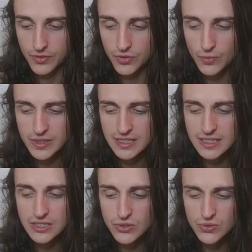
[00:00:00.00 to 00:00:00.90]
So
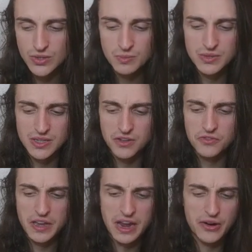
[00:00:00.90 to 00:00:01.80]
really do some
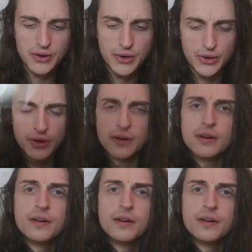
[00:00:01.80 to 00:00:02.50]
self-care here.